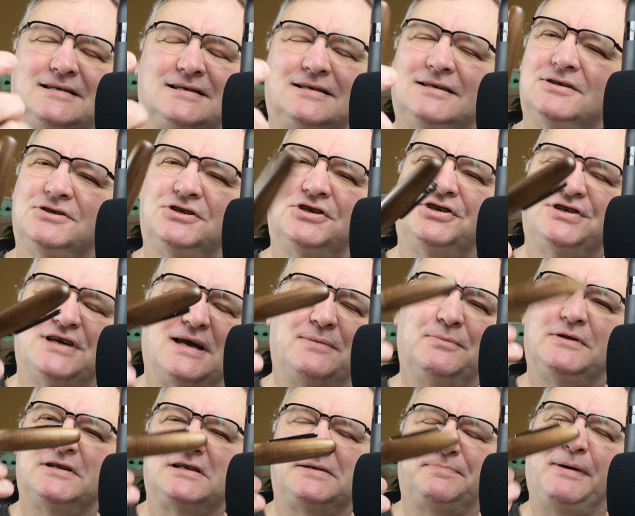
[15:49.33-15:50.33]
such a shame
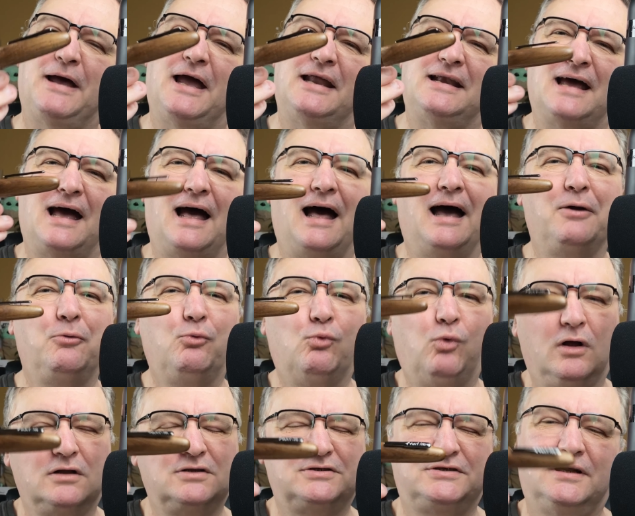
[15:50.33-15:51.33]
with this pen. I
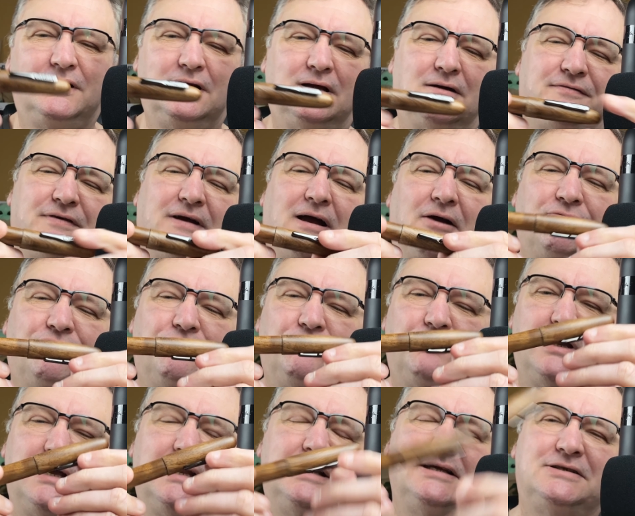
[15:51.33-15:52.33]
want to love it. I
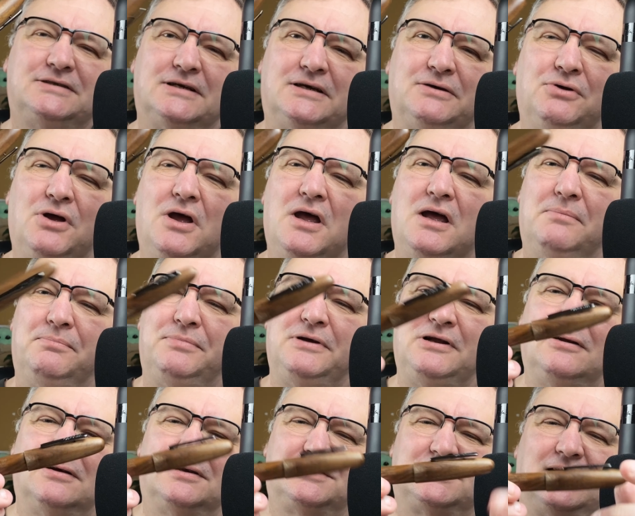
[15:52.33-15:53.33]
really do.
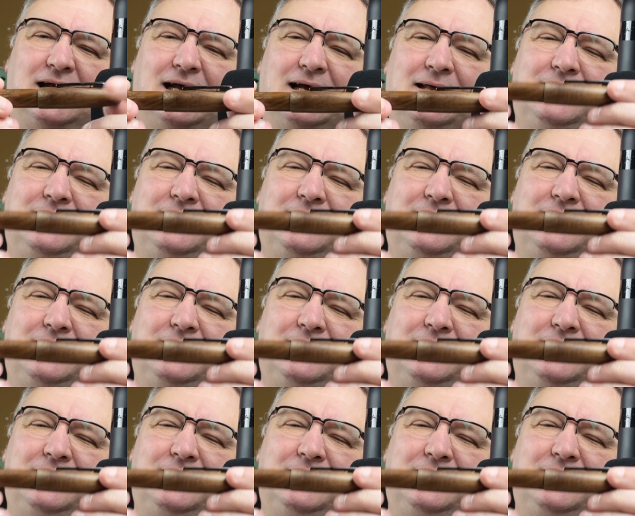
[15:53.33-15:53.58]
Because I